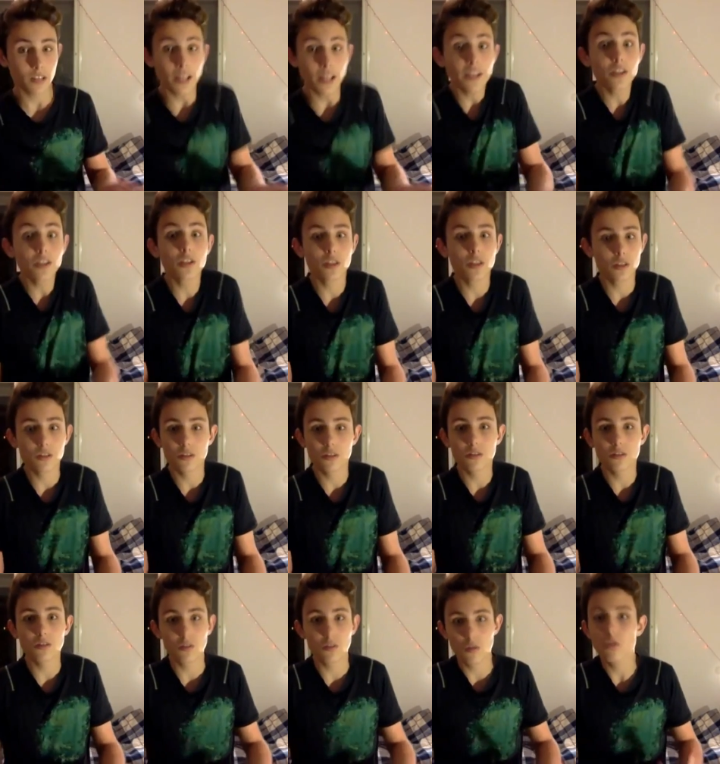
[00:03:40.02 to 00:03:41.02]
That's
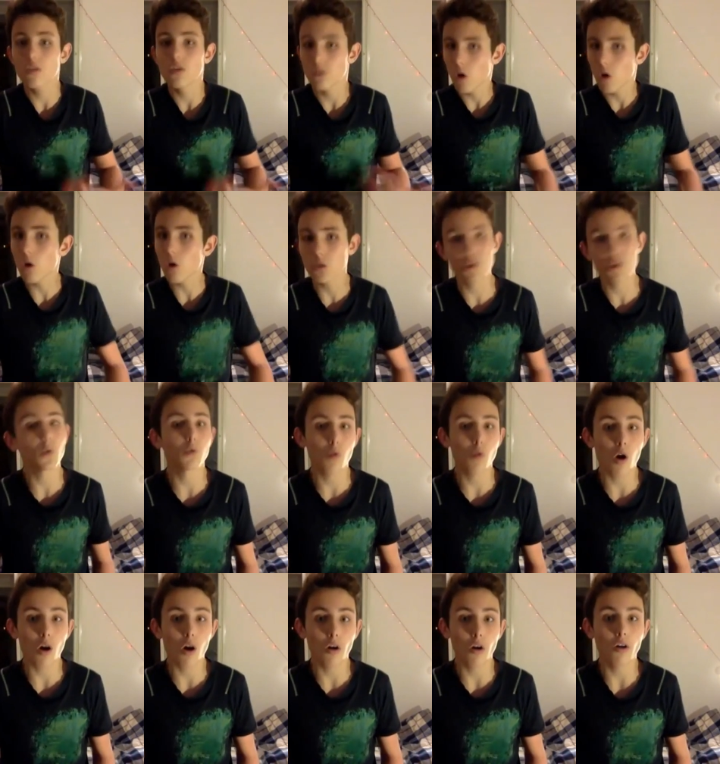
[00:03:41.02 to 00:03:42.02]
also
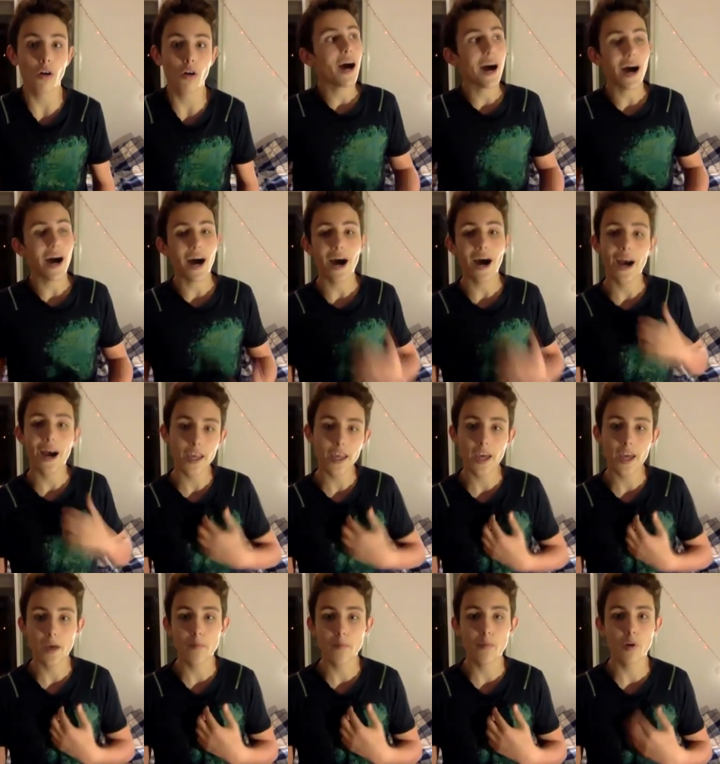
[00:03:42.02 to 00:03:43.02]
wrong. I
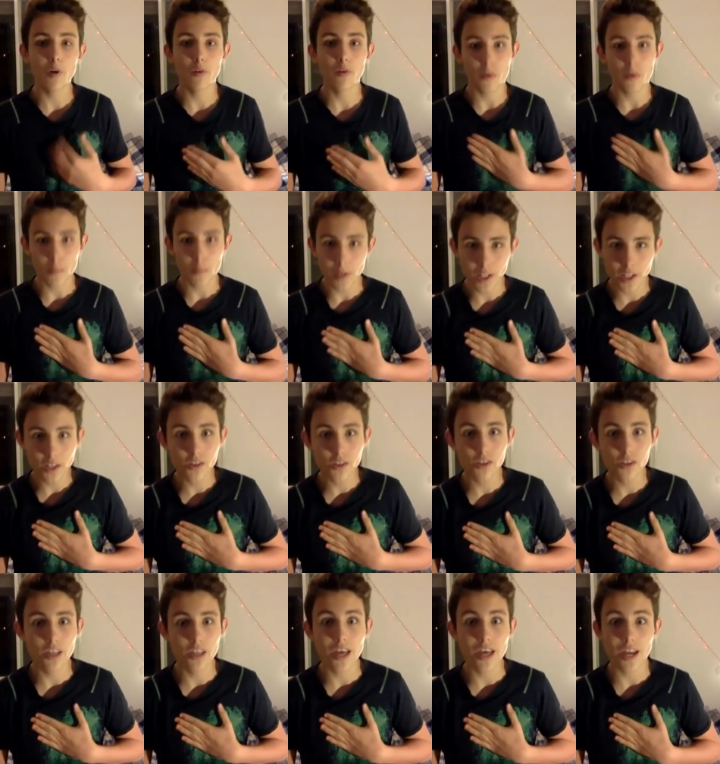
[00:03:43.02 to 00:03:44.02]
am a
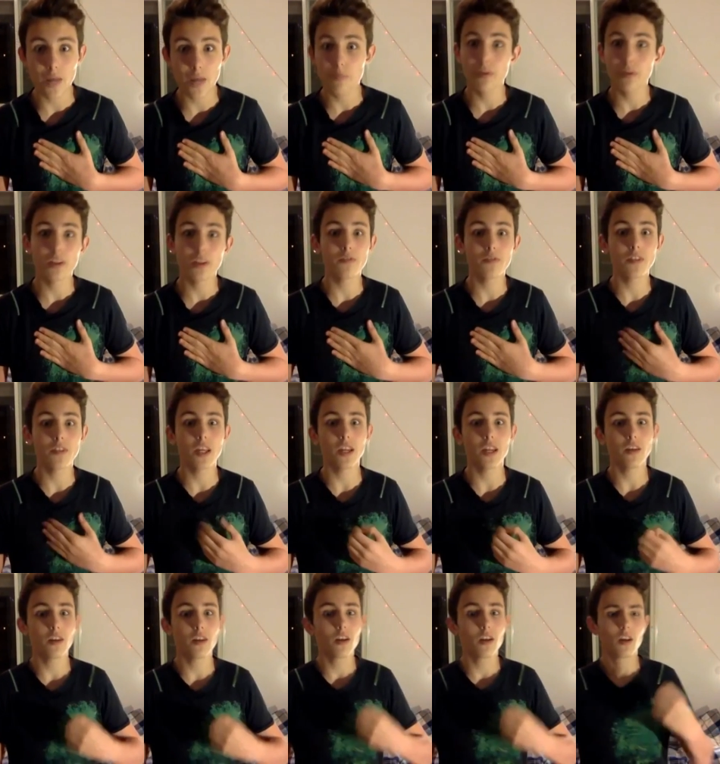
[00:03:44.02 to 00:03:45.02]
feminist, and I believe
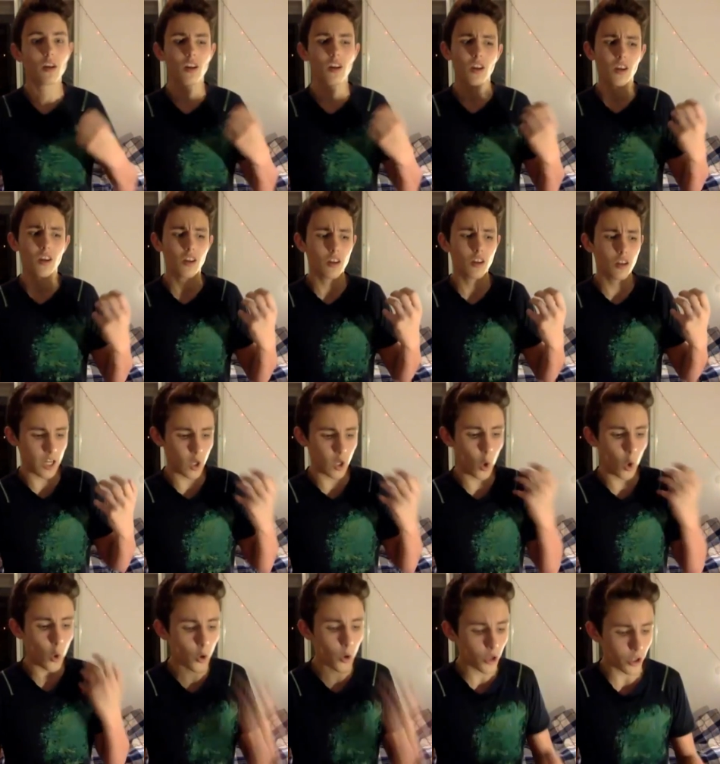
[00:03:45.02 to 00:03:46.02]
that in
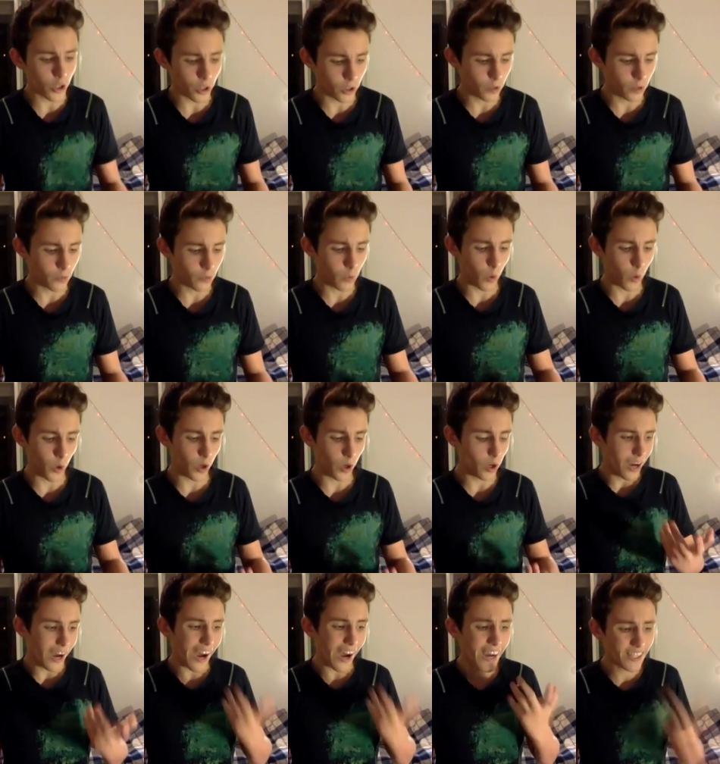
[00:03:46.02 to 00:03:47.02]
order
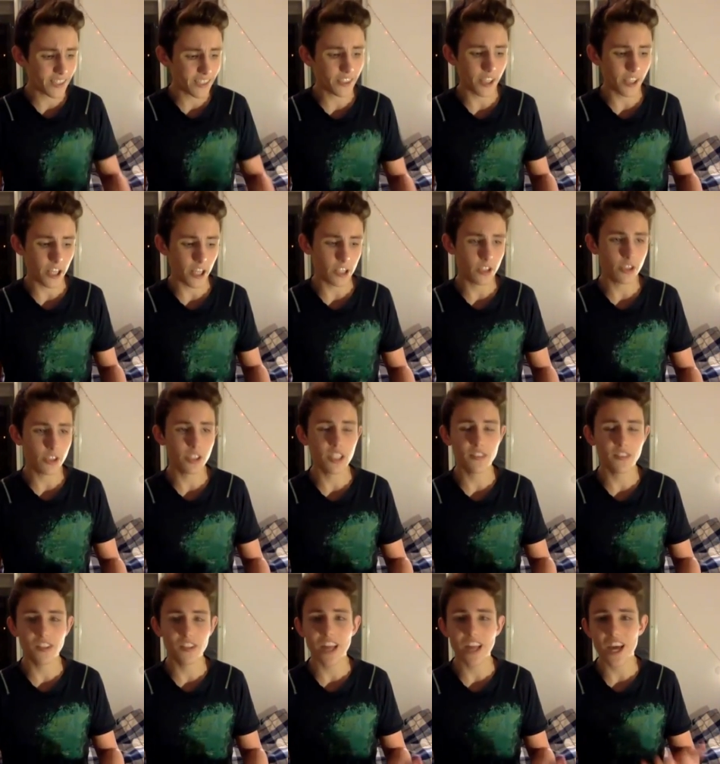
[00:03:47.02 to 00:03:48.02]
for us as a
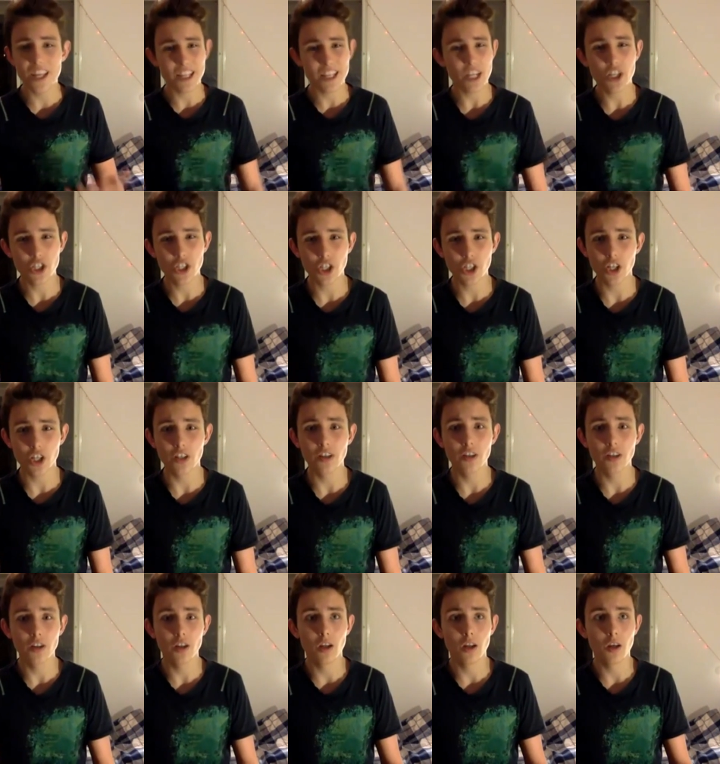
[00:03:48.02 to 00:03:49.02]

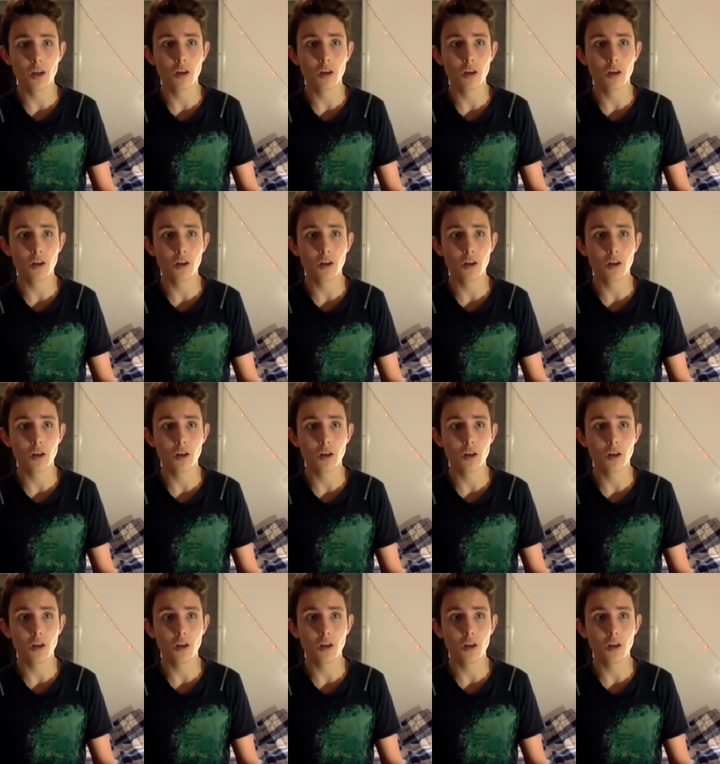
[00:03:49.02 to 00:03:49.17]
civilization